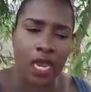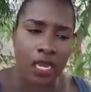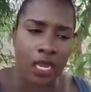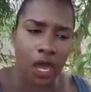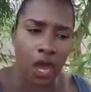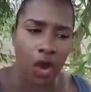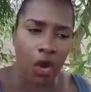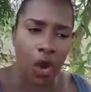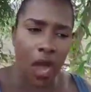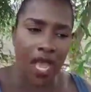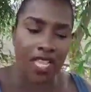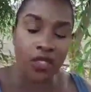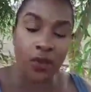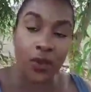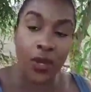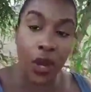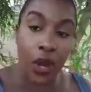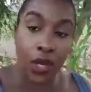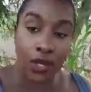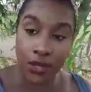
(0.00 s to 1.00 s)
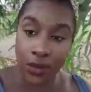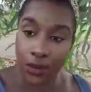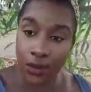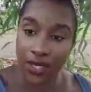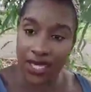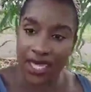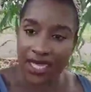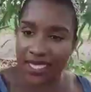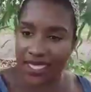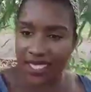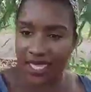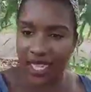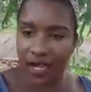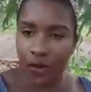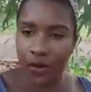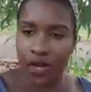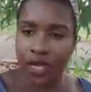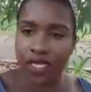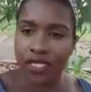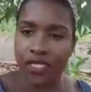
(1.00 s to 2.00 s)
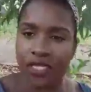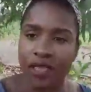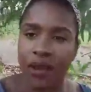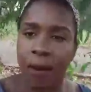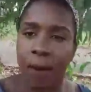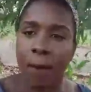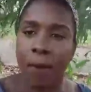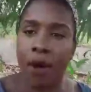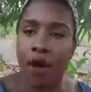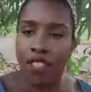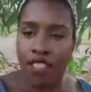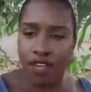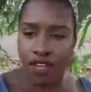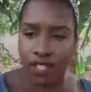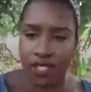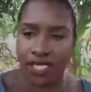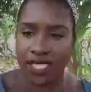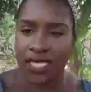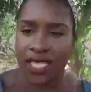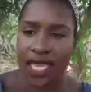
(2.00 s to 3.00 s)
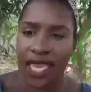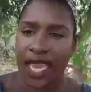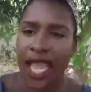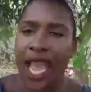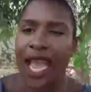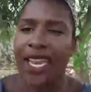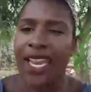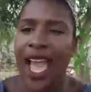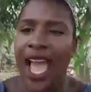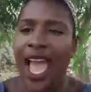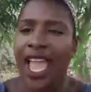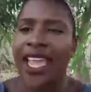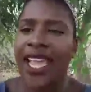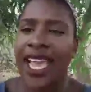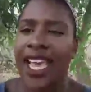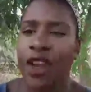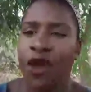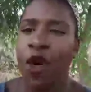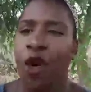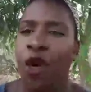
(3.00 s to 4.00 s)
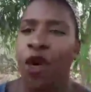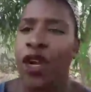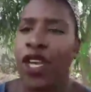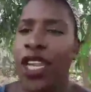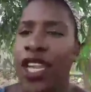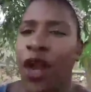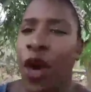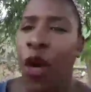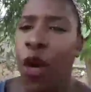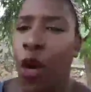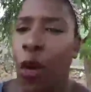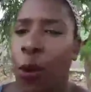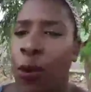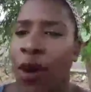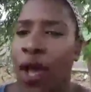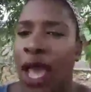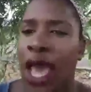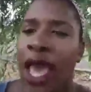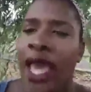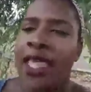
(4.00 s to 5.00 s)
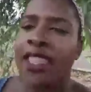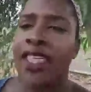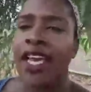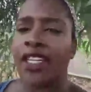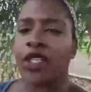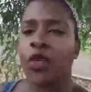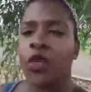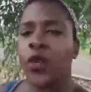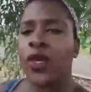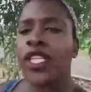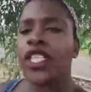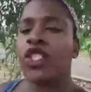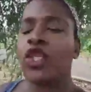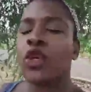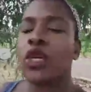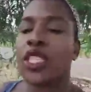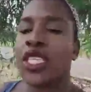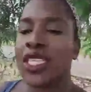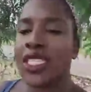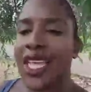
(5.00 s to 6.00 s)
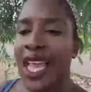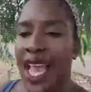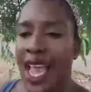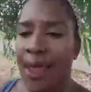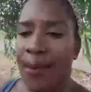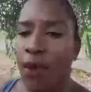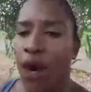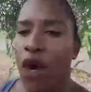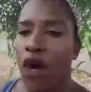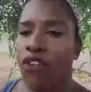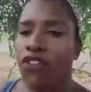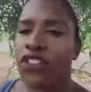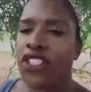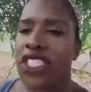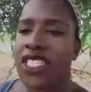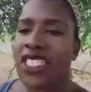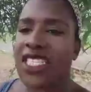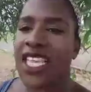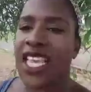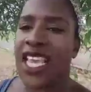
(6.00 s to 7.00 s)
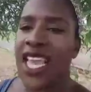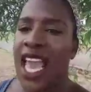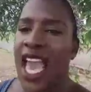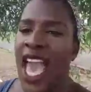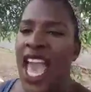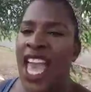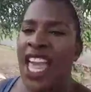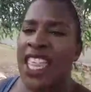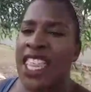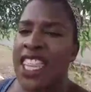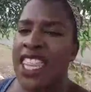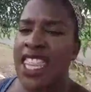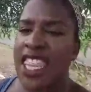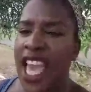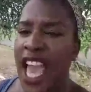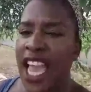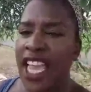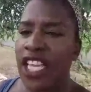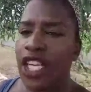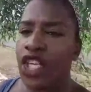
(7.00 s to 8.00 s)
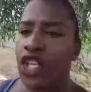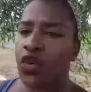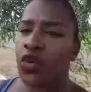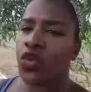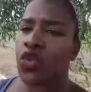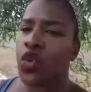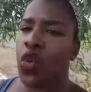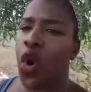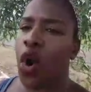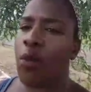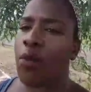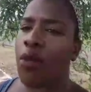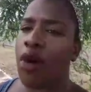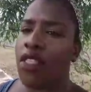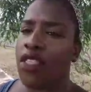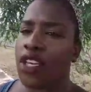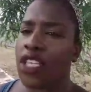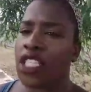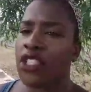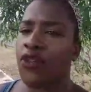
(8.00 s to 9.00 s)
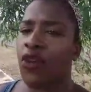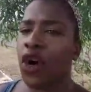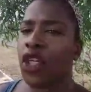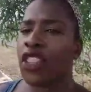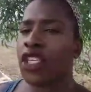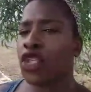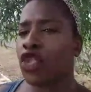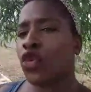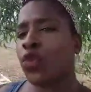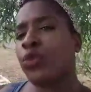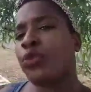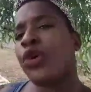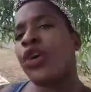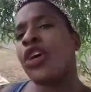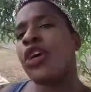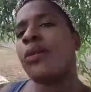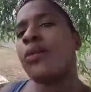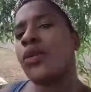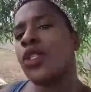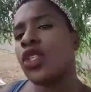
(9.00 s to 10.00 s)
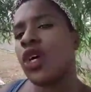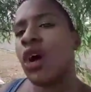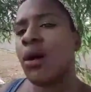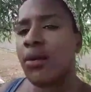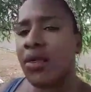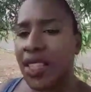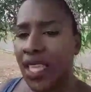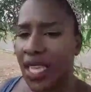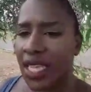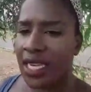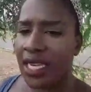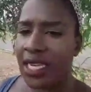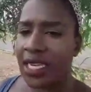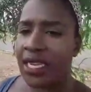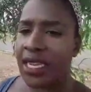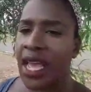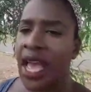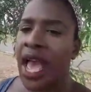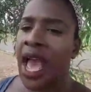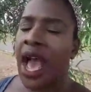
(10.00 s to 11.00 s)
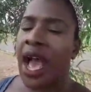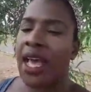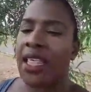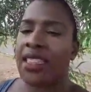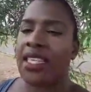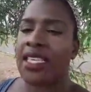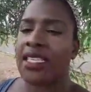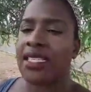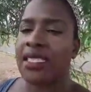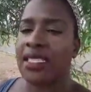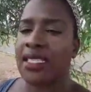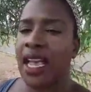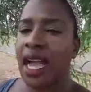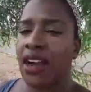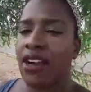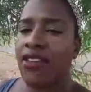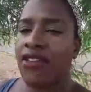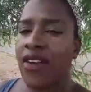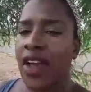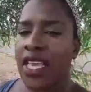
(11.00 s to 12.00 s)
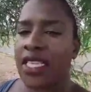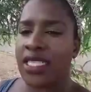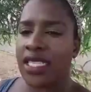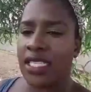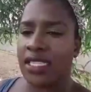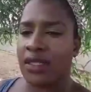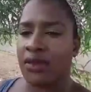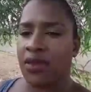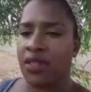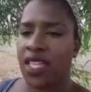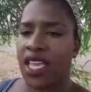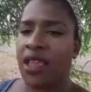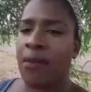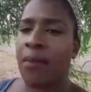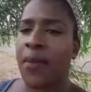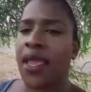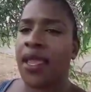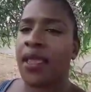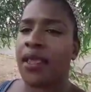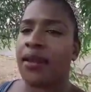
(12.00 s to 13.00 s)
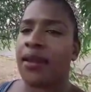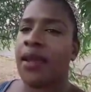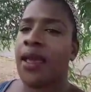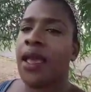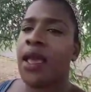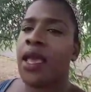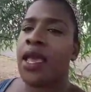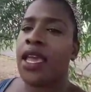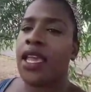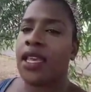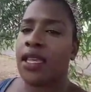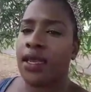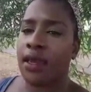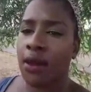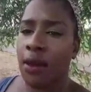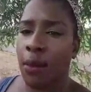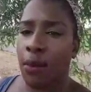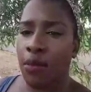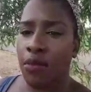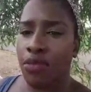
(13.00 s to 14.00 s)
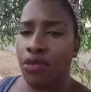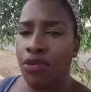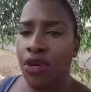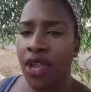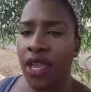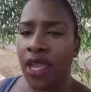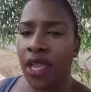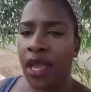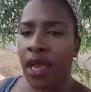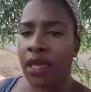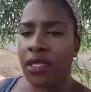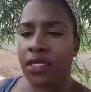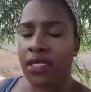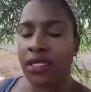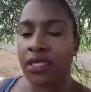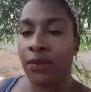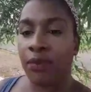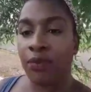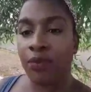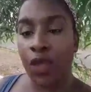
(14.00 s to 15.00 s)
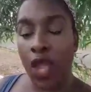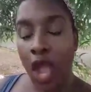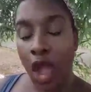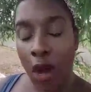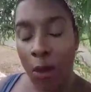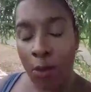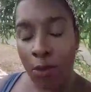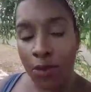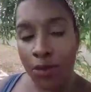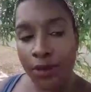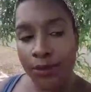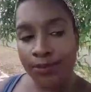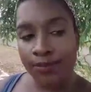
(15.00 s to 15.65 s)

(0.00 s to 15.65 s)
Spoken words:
Now, as we all know, yesterday was Mother's Day, and I can only hope that we took the time off to say thank you to our mothers for the superb job they did and the sacrifices they made in bringing us up.